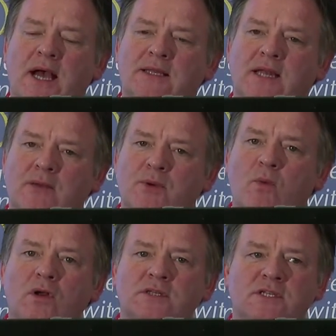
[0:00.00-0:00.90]
And, and we
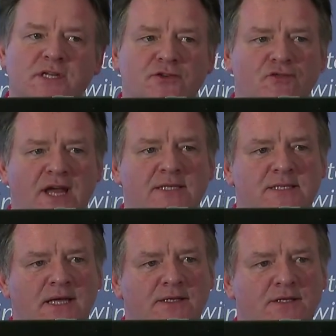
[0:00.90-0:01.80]
wanted to address
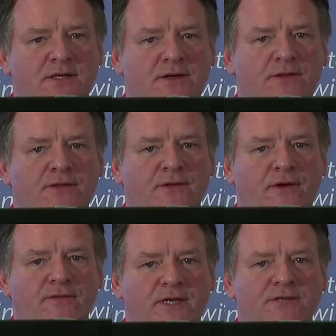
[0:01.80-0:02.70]
that dearth
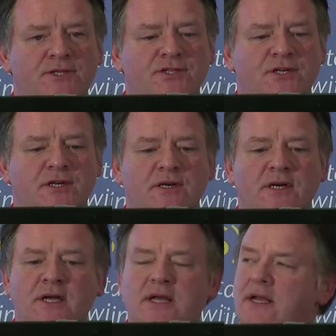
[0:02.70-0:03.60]
of literature
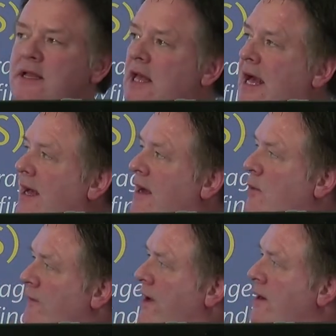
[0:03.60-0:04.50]
uh,
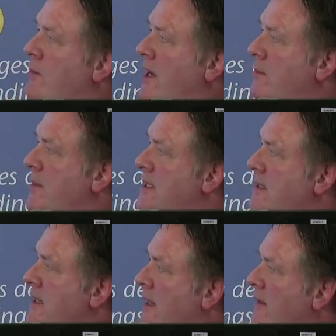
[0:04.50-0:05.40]
we've heard quite a
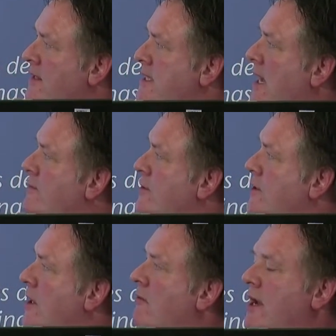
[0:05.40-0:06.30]
bit uh, this
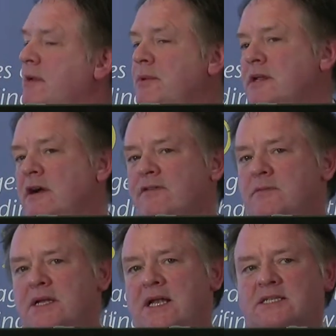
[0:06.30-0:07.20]
afternoon already about
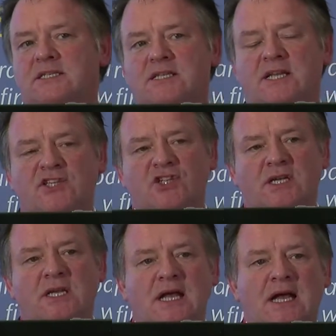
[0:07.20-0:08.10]
government
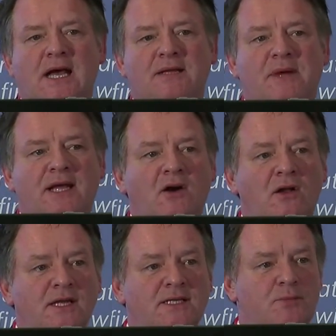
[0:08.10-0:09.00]
legislation, and my
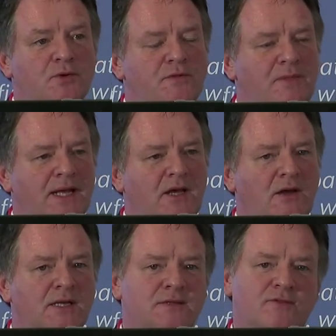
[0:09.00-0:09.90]
colleagues, both of my
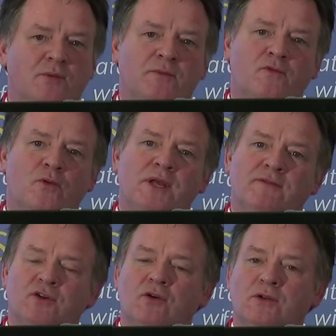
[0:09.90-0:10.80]
colleagues have gone before me,
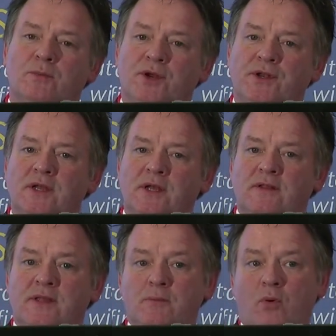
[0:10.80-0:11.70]
have talked about
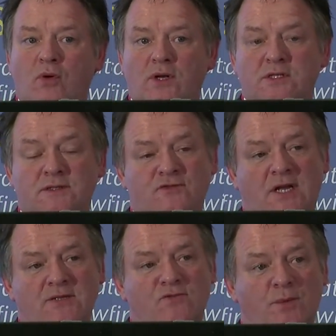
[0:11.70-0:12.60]
the importance of
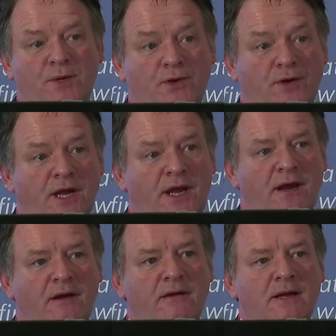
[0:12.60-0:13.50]
transforming your
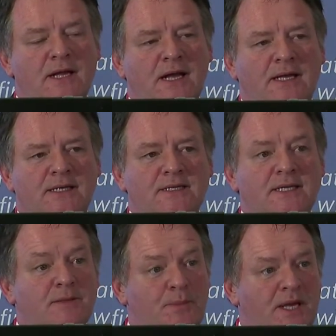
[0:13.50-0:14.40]
care, and
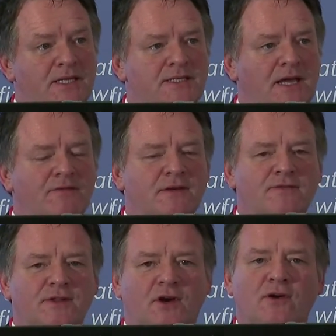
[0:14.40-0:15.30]
indeed page 7
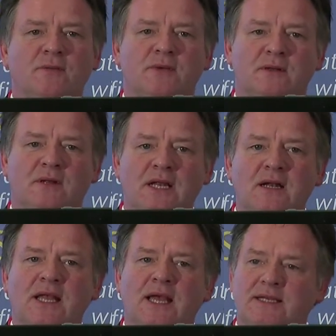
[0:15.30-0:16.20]
of the document
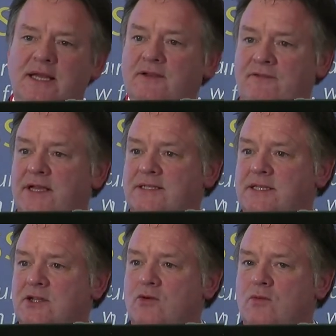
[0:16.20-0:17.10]
clearly identifies
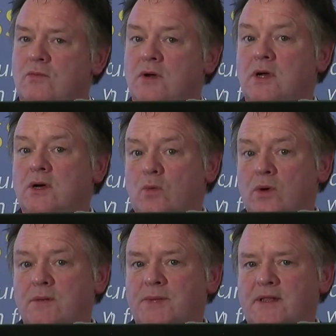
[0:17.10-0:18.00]
that home
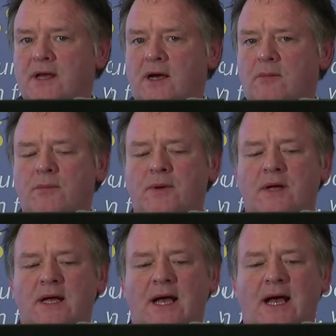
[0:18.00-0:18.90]
will be the hub
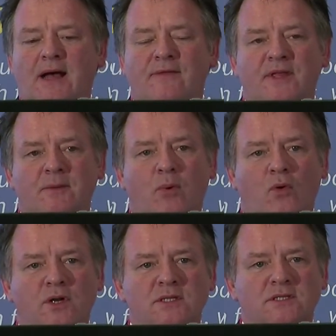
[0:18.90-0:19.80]
and the
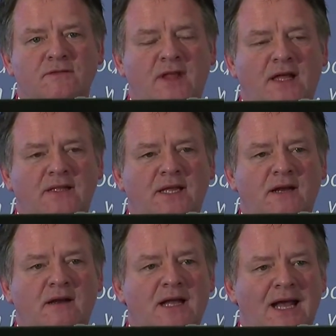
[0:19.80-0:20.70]
importance of that
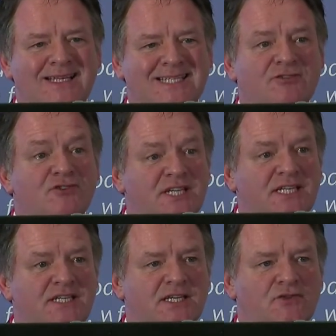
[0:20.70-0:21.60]
there as a
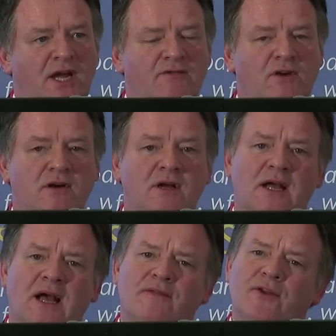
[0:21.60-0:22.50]
strategic driver.
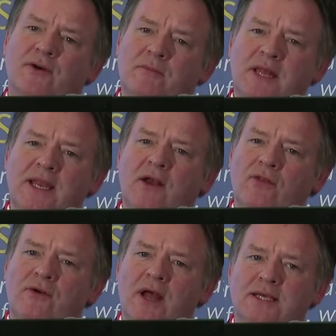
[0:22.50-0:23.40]
And there are many
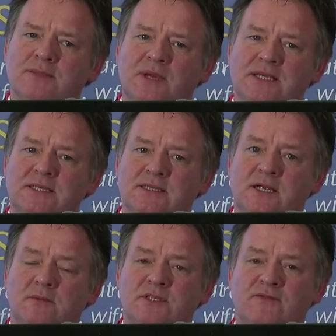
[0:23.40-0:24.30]
other aspects in
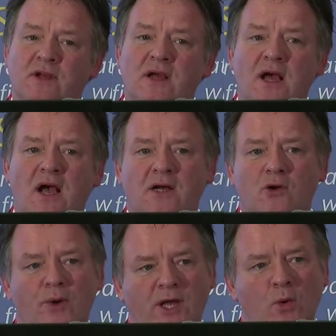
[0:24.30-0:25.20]
terms of a, a
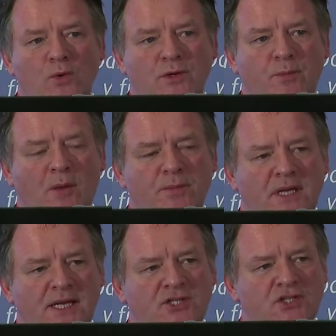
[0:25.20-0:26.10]
growing older
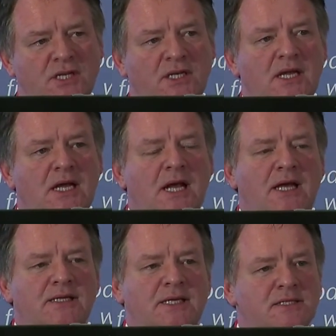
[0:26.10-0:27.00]
population, and,
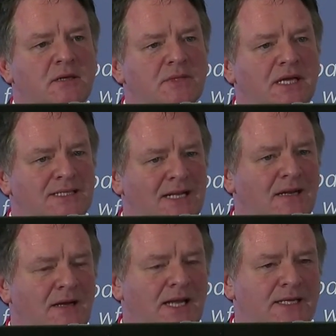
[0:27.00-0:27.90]
and Assumpta has
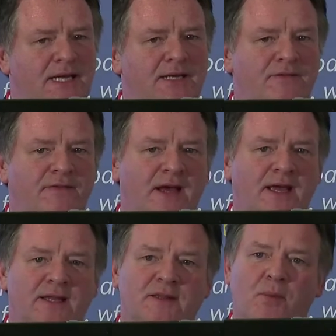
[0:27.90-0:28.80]
clearly
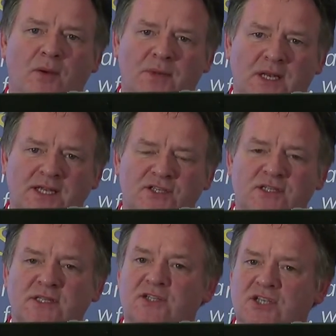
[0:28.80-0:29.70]
identified the
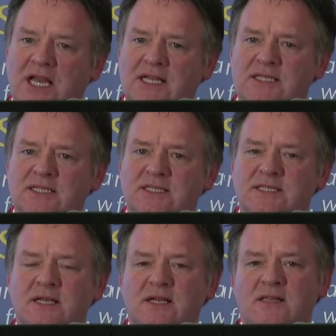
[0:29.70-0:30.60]
population, the
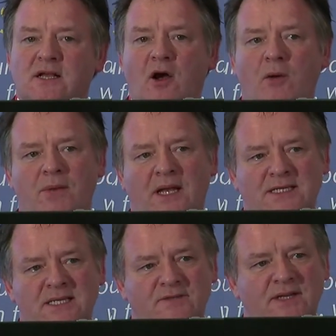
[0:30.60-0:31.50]
challenges, the
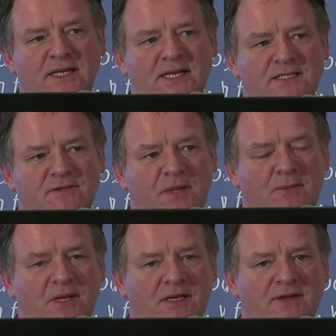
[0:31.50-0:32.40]
complex living needs of
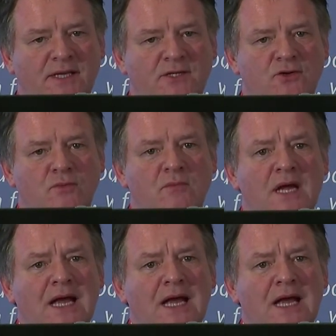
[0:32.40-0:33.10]
people living at home.